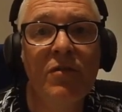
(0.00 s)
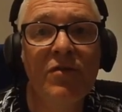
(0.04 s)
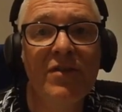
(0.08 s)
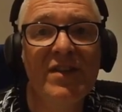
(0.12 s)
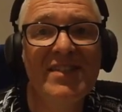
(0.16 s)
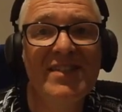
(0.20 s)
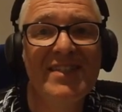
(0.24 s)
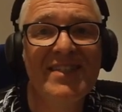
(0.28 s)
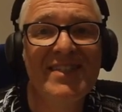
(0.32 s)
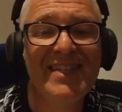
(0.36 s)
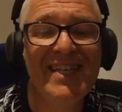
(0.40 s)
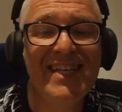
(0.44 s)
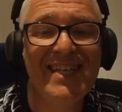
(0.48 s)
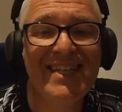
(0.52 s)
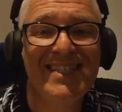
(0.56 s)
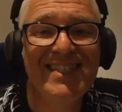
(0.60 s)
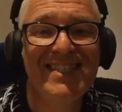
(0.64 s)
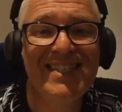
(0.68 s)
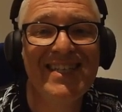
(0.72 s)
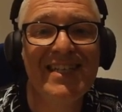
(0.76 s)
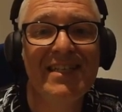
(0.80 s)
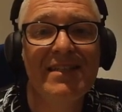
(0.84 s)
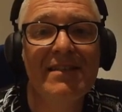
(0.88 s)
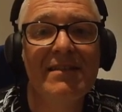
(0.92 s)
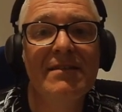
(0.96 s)
on the
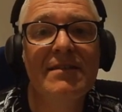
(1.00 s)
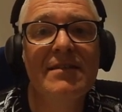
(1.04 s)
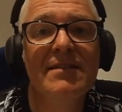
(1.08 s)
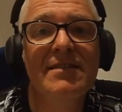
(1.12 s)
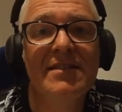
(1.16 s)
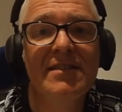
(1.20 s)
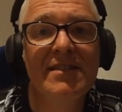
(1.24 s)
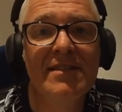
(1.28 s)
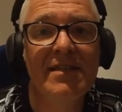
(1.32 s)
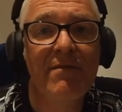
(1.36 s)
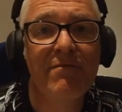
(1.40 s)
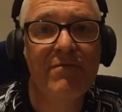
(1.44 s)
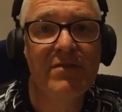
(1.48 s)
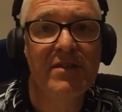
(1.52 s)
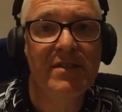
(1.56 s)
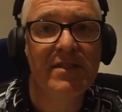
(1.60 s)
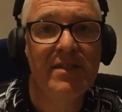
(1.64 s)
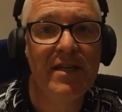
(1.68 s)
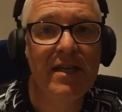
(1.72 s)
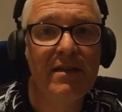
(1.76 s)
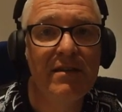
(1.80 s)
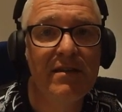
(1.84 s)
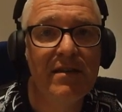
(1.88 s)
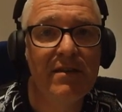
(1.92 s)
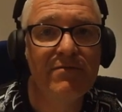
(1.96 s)
16th to
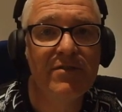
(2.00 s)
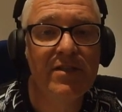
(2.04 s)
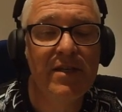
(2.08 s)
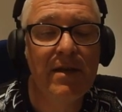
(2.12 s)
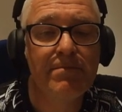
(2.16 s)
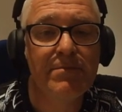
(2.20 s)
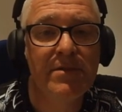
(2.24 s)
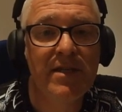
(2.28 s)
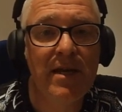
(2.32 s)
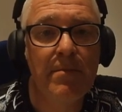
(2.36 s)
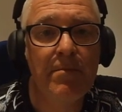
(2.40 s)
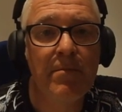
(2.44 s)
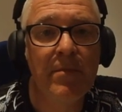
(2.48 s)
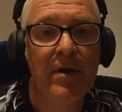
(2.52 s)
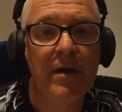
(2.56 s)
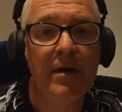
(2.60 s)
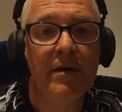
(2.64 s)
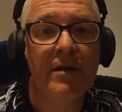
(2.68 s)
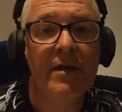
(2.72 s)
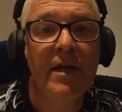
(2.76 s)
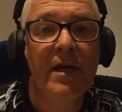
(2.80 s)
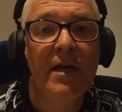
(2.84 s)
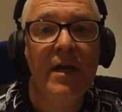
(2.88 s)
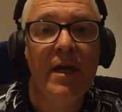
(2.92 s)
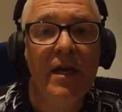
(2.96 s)
17th of September.
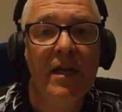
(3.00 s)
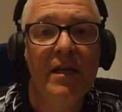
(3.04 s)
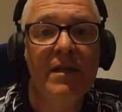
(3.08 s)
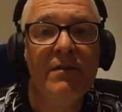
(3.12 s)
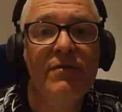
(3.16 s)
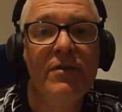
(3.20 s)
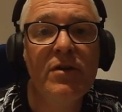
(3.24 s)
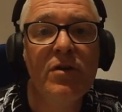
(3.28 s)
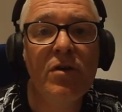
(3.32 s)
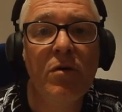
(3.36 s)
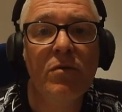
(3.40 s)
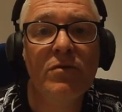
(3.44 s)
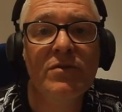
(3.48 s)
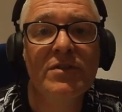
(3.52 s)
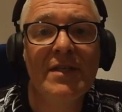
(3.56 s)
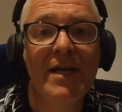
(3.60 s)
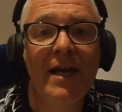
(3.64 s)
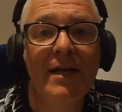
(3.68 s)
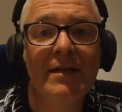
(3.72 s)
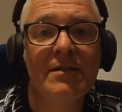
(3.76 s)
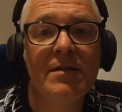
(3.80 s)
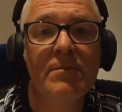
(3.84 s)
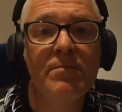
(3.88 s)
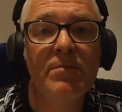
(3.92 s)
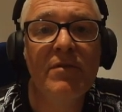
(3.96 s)
And if you
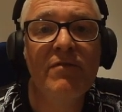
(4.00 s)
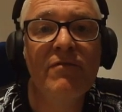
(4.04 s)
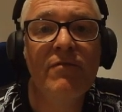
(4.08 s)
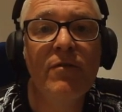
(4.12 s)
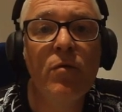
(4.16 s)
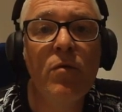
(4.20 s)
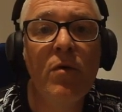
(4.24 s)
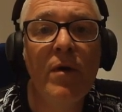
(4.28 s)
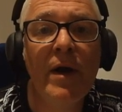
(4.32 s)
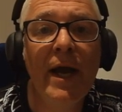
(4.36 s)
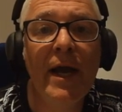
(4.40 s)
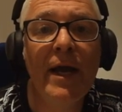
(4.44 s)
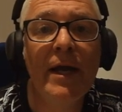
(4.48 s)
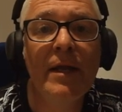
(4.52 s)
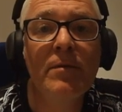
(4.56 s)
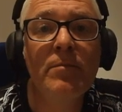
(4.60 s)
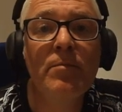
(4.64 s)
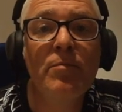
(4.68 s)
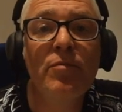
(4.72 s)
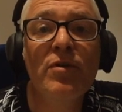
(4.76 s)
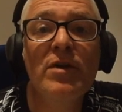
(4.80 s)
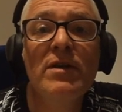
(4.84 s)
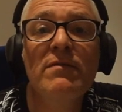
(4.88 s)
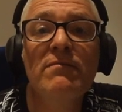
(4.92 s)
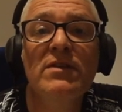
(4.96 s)
contact them beforehand,
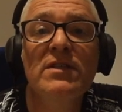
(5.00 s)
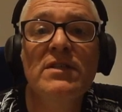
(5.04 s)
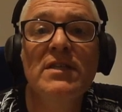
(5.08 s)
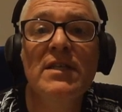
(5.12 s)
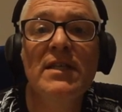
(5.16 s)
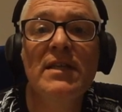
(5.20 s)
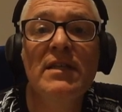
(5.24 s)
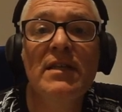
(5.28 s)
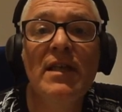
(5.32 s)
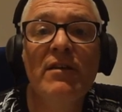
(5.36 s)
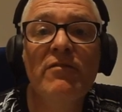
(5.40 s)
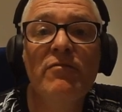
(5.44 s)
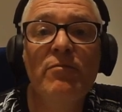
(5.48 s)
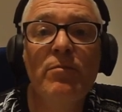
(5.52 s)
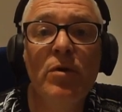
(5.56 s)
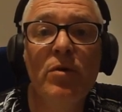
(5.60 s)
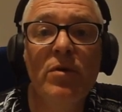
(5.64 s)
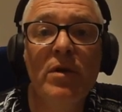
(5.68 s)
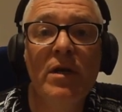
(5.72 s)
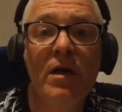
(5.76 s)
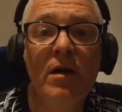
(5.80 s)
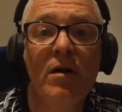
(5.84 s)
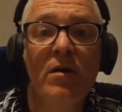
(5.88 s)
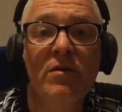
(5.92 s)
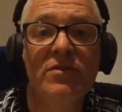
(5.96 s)
previously they've put
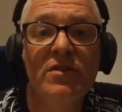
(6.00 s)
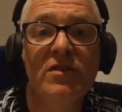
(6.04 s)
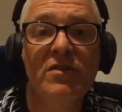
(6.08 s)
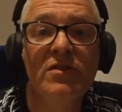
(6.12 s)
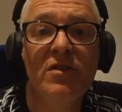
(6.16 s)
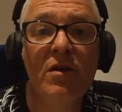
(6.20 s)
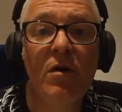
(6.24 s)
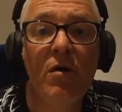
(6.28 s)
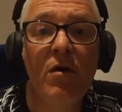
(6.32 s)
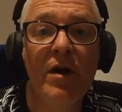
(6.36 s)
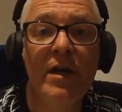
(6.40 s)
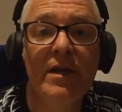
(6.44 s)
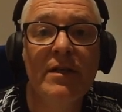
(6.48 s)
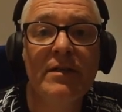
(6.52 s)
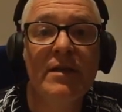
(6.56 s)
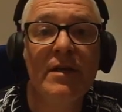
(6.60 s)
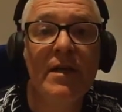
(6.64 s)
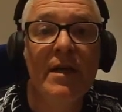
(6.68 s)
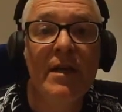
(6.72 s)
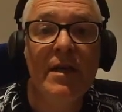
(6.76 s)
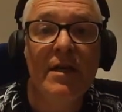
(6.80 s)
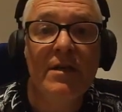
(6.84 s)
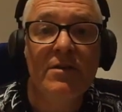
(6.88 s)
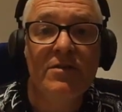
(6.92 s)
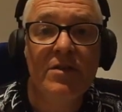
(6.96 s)
cards aside
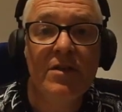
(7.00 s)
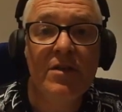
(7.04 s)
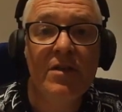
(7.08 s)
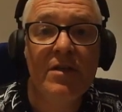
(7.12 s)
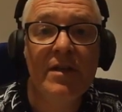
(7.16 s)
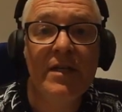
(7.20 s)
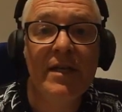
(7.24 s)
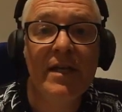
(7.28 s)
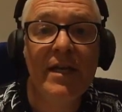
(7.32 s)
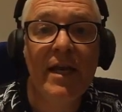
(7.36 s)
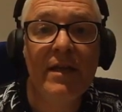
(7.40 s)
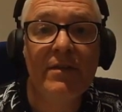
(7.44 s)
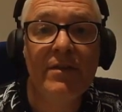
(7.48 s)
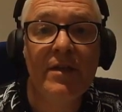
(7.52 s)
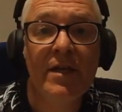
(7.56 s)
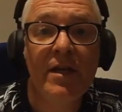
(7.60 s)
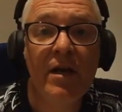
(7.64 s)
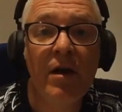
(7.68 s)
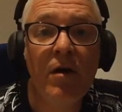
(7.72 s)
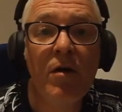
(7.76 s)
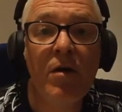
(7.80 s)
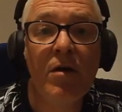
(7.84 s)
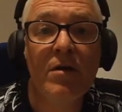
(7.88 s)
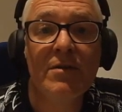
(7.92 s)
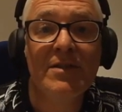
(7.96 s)
so you can get the
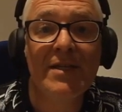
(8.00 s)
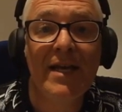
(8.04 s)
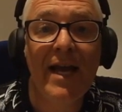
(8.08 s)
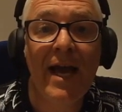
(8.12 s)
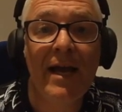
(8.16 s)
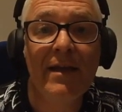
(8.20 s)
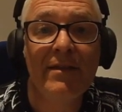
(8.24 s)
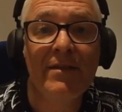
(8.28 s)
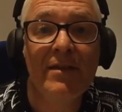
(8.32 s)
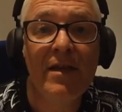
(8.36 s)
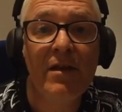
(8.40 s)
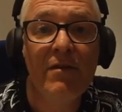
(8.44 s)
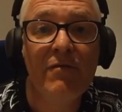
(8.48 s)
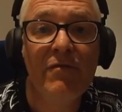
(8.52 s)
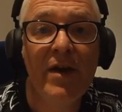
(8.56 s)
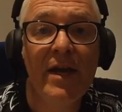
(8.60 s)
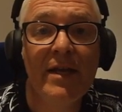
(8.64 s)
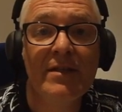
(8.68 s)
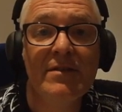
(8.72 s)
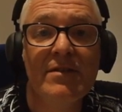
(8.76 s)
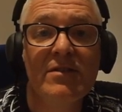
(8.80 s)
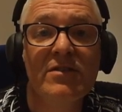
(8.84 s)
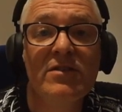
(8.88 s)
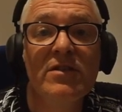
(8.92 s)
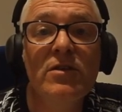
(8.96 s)
cards at the
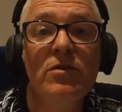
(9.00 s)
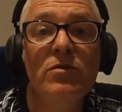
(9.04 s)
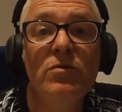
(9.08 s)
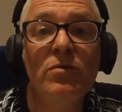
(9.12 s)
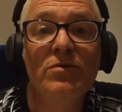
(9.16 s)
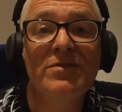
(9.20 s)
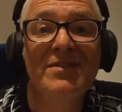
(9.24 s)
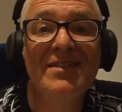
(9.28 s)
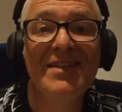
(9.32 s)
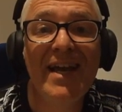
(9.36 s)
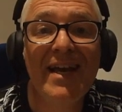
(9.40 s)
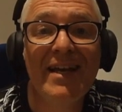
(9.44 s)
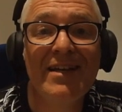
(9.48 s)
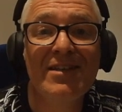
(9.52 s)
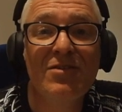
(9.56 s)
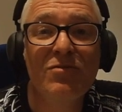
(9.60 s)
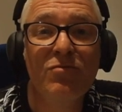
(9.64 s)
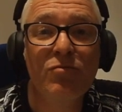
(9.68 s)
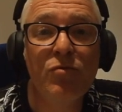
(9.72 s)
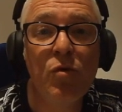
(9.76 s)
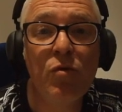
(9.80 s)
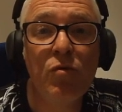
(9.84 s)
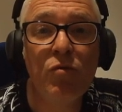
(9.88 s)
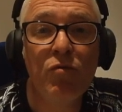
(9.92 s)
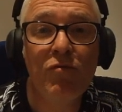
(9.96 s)
event so your decks are
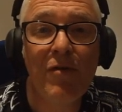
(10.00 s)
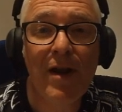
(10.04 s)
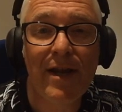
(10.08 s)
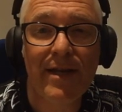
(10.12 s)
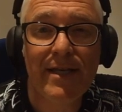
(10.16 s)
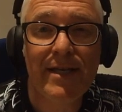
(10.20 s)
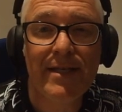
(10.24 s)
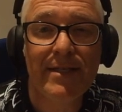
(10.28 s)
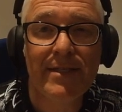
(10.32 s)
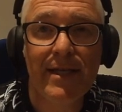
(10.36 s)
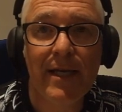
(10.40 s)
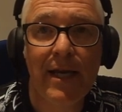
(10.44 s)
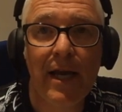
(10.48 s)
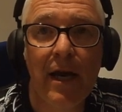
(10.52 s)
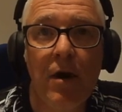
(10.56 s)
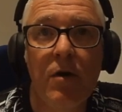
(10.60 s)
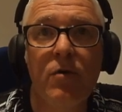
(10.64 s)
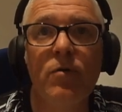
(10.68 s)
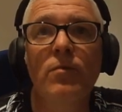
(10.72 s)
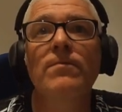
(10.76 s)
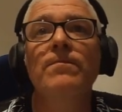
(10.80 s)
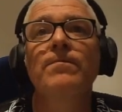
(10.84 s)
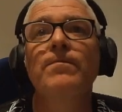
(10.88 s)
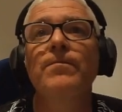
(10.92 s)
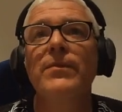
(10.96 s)
all ready to go.
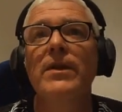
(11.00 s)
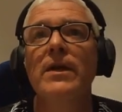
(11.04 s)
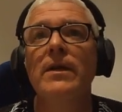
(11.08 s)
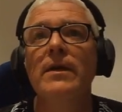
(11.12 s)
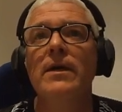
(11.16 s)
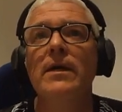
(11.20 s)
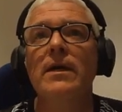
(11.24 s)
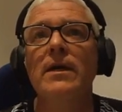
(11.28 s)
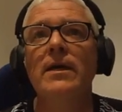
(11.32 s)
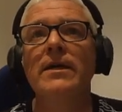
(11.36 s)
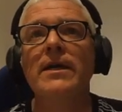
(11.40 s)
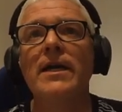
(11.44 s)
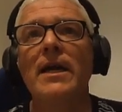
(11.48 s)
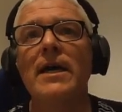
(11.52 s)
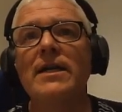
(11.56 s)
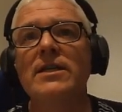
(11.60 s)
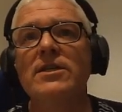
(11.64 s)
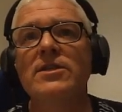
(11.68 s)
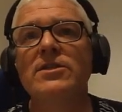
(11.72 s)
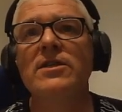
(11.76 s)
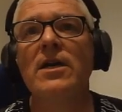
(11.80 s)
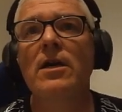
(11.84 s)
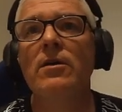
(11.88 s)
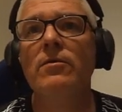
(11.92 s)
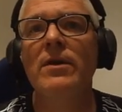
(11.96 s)
Okay,
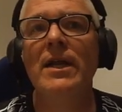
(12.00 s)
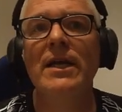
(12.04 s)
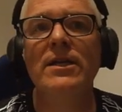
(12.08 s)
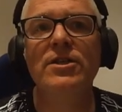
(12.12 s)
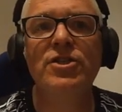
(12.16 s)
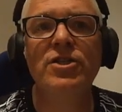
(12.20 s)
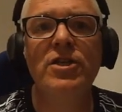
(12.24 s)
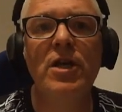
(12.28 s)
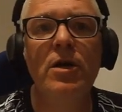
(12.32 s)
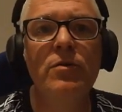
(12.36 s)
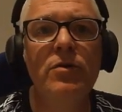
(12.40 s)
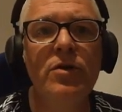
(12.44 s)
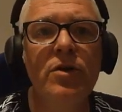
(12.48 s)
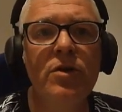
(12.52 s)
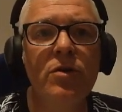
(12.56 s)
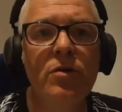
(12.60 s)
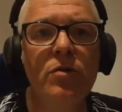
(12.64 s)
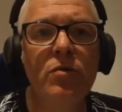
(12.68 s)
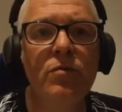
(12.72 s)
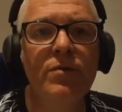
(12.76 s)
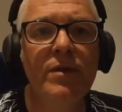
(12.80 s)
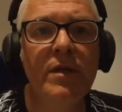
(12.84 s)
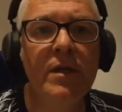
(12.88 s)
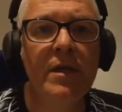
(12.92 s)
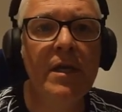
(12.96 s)
so let's show
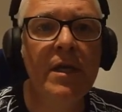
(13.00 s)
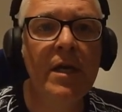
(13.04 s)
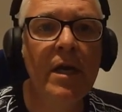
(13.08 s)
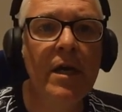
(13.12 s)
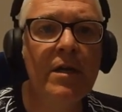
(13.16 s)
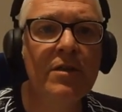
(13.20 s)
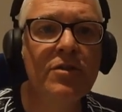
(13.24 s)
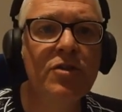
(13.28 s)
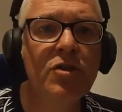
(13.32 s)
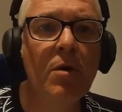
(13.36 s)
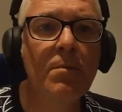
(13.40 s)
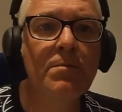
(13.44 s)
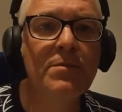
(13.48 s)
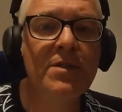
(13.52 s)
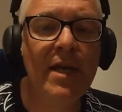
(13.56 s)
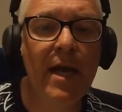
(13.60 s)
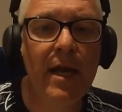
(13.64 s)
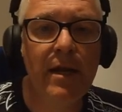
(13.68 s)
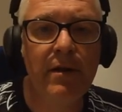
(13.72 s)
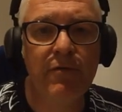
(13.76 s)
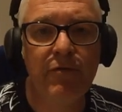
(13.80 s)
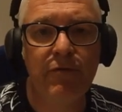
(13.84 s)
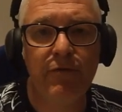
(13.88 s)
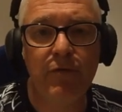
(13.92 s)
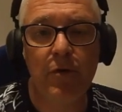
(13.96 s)
you the top
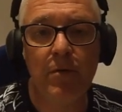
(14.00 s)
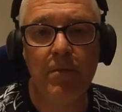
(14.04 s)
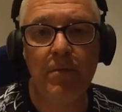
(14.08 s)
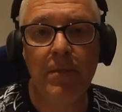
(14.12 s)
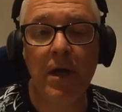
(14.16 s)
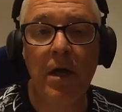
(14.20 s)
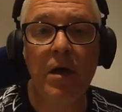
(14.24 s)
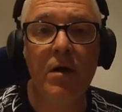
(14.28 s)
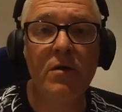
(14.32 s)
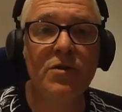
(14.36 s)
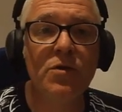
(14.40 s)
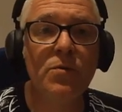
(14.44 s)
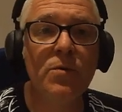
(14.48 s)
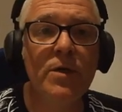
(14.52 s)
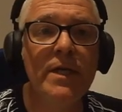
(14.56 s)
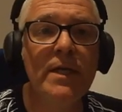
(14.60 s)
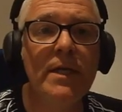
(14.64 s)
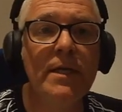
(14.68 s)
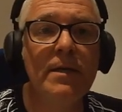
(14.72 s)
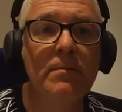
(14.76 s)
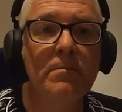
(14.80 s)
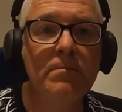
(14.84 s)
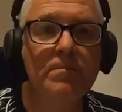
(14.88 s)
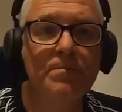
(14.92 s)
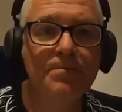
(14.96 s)
10 from last week.